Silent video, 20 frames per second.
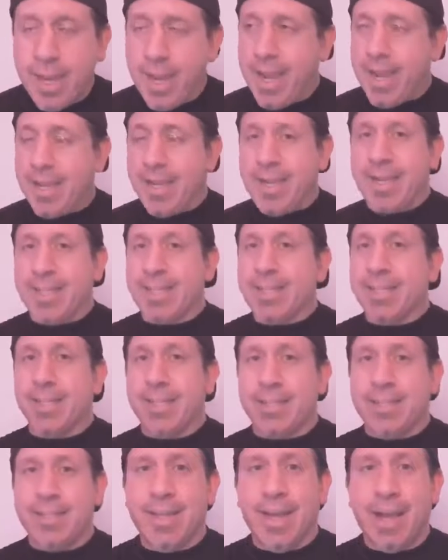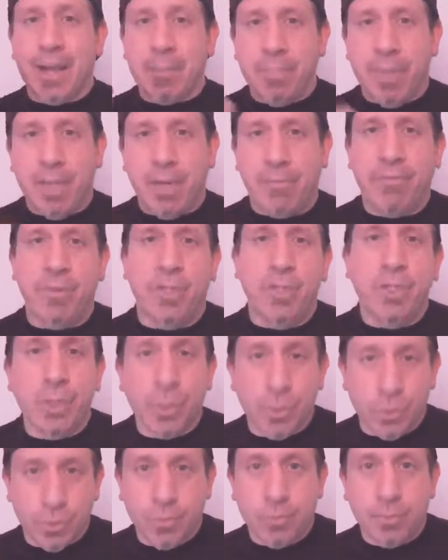and it does not benefit
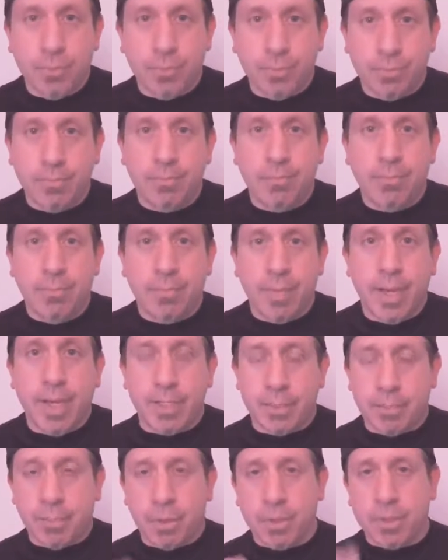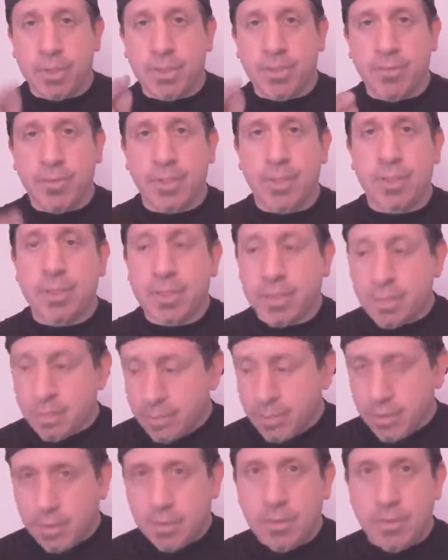you as a person of this
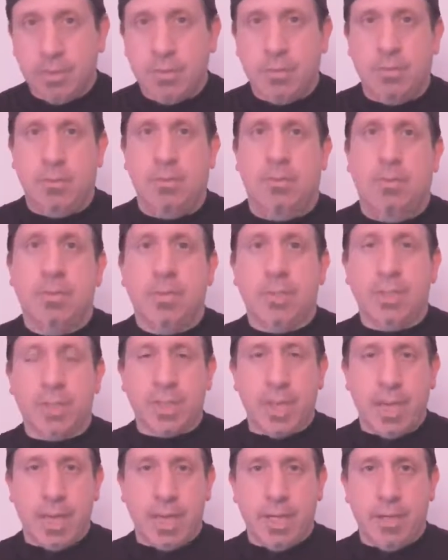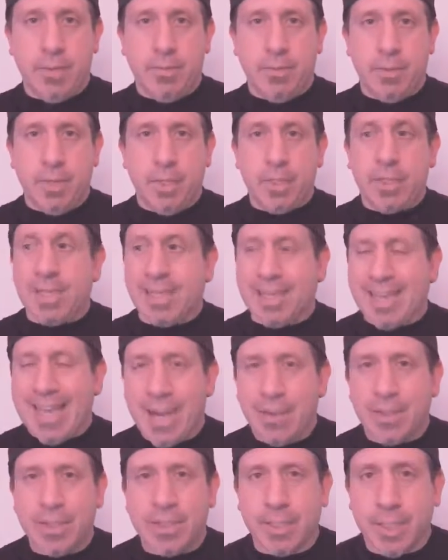society to
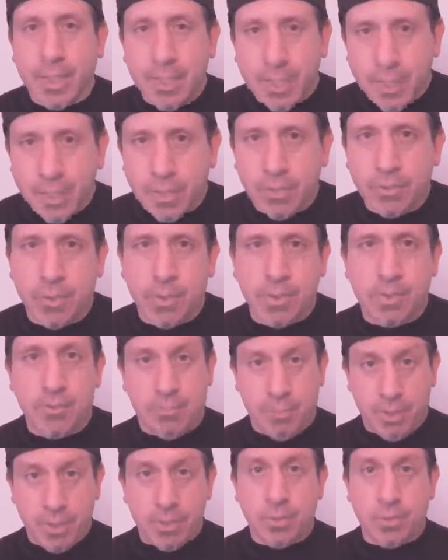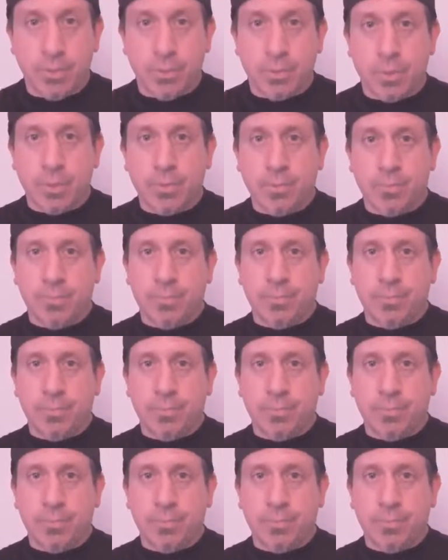allow it to continue to be used.